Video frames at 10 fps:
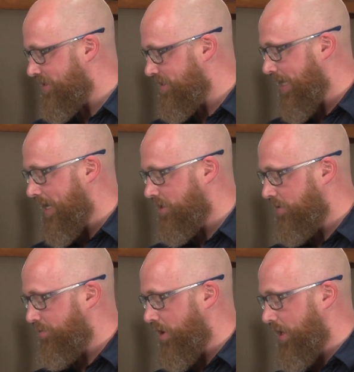it stacked
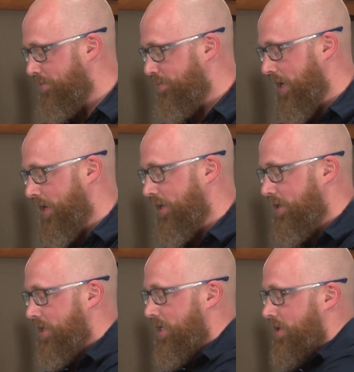upright by
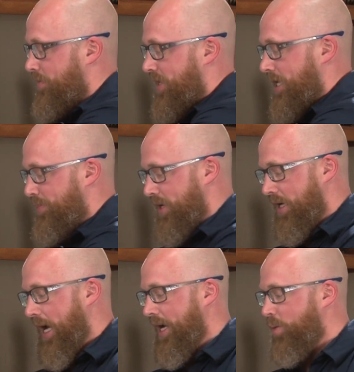keeping
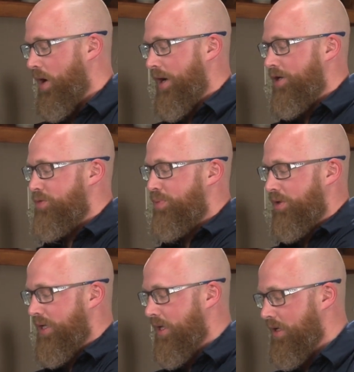guide wires
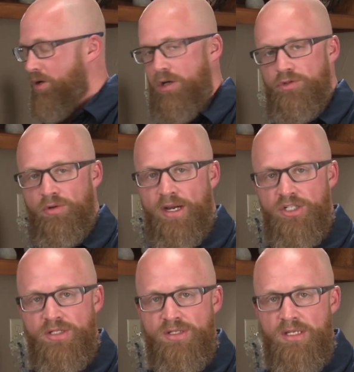pulling it in all
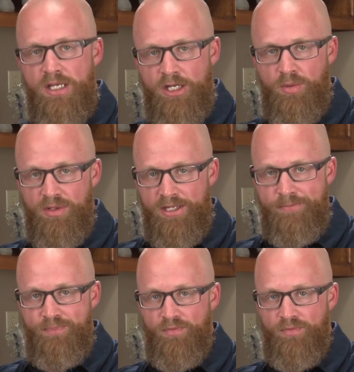directions equally.